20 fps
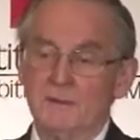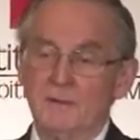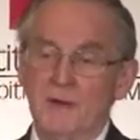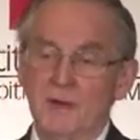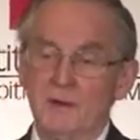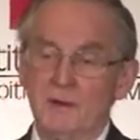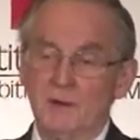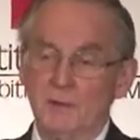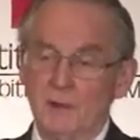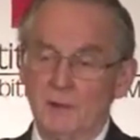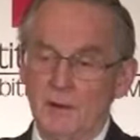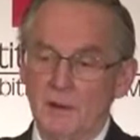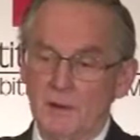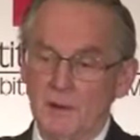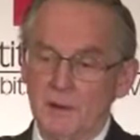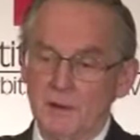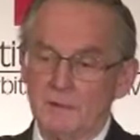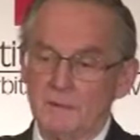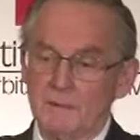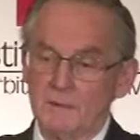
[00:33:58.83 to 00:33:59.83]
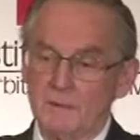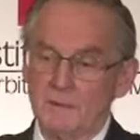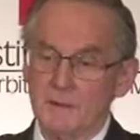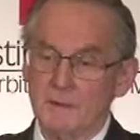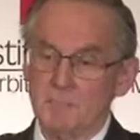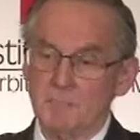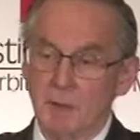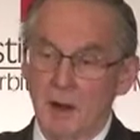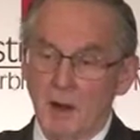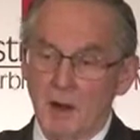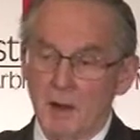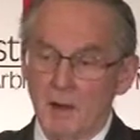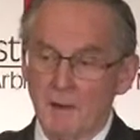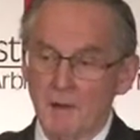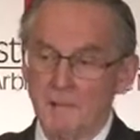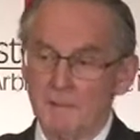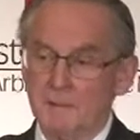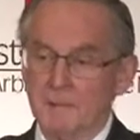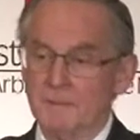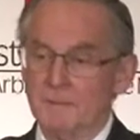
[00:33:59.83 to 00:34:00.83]
not only at the
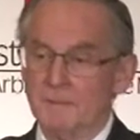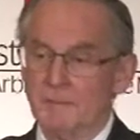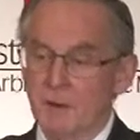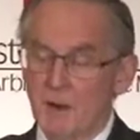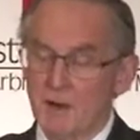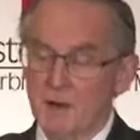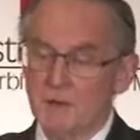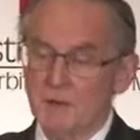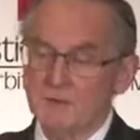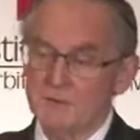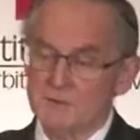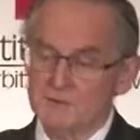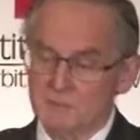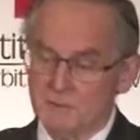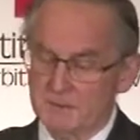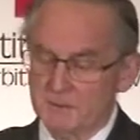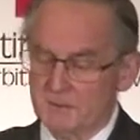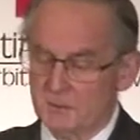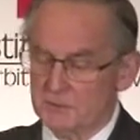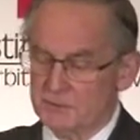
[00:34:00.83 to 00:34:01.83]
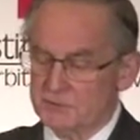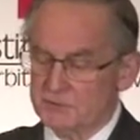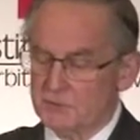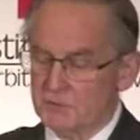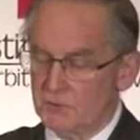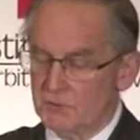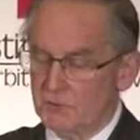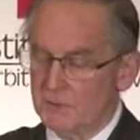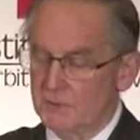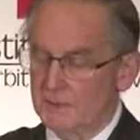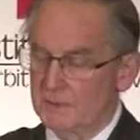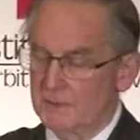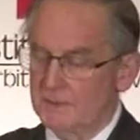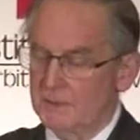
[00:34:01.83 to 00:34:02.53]
bar, the parties, but also